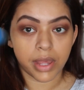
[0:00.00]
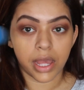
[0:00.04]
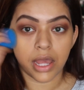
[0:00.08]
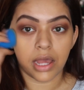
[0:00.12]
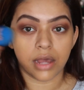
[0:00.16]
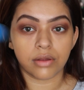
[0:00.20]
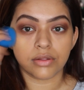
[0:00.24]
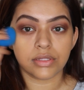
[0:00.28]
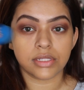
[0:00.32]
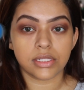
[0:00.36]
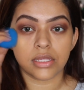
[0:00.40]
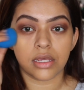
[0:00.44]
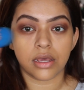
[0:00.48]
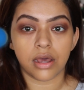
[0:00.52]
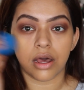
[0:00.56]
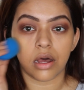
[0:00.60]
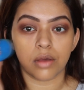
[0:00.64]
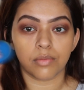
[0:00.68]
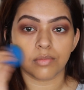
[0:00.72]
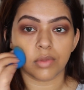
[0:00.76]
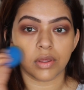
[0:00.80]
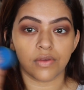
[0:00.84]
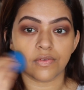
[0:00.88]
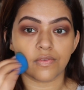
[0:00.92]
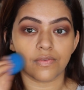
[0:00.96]
pounce it
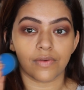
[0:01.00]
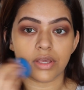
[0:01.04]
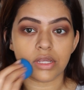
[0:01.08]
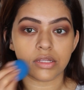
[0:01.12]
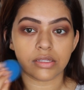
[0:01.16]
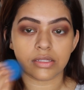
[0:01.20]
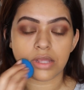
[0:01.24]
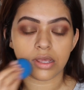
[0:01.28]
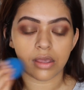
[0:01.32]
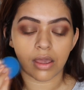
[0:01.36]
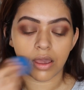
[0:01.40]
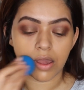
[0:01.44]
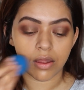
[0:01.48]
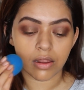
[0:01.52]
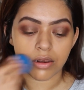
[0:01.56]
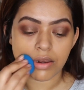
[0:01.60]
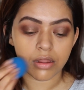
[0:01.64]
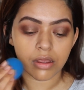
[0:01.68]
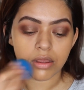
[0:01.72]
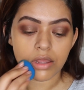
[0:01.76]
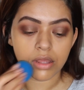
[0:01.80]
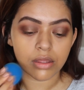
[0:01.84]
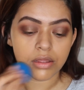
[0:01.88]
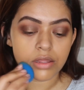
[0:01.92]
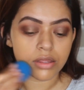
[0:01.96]
on my face again.
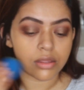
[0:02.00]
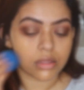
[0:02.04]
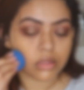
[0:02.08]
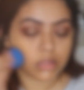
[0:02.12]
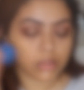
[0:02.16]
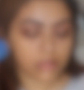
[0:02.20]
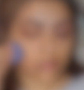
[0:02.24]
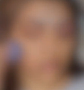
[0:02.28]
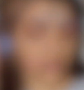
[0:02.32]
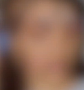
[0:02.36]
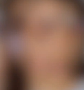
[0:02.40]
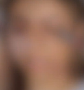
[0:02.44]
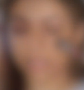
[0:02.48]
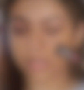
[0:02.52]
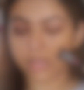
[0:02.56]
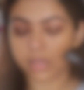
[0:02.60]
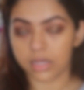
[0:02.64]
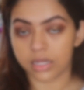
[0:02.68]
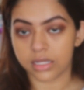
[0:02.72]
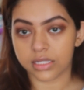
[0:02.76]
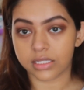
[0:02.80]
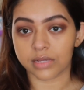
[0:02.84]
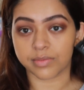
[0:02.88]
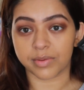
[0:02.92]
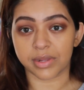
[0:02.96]

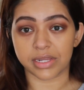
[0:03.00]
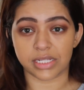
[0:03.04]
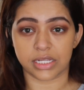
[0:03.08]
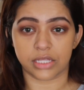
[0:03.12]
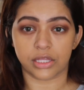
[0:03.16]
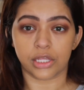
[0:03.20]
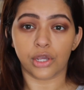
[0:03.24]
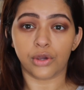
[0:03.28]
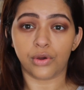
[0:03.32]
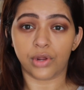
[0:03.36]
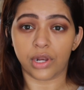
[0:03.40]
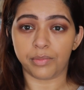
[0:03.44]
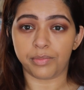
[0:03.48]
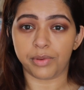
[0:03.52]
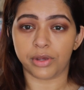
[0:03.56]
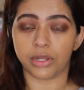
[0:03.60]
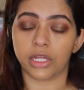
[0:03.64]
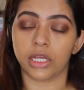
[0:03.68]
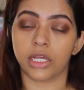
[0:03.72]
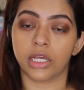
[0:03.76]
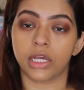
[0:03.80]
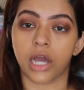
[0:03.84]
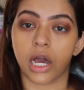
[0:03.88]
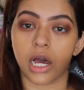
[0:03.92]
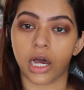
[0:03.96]
So I'm going to take the Huda
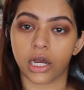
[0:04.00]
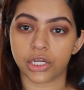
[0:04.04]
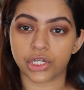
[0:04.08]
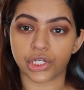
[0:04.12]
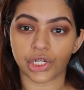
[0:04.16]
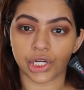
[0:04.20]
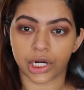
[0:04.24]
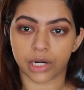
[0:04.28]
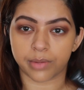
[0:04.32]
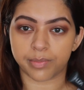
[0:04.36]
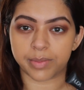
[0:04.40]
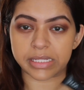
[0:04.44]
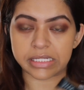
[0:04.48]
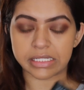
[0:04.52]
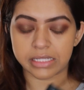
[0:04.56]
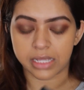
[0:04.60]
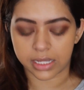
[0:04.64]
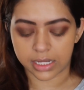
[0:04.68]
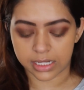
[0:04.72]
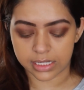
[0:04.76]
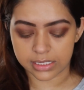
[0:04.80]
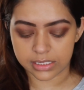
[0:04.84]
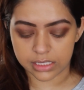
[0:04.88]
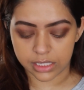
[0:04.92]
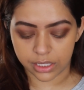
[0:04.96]
Beauty Sugar
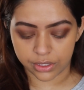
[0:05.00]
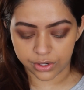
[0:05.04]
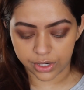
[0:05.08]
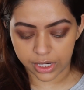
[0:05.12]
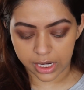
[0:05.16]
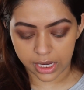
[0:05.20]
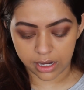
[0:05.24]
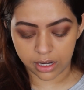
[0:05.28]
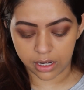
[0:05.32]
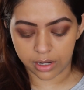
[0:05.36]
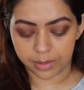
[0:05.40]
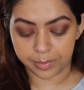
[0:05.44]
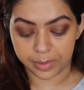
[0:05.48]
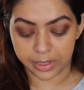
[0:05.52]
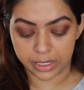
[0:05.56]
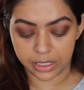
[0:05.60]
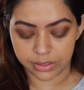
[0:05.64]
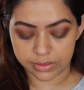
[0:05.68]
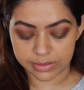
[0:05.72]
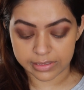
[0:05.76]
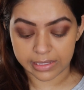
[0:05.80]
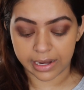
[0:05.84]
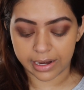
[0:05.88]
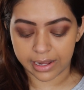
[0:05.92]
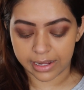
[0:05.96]
Biscuit Concealer again, and I'm going
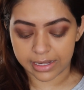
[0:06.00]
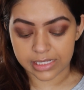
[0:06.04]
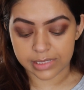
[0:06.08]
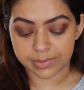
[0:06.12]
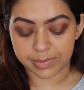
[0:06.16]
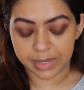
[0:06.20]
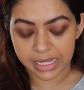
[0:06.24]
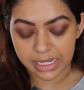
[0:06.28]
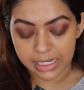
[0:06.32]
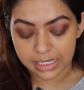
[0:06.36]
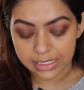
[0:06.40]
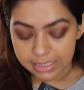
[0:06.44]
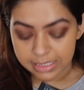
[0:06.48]
to use that as my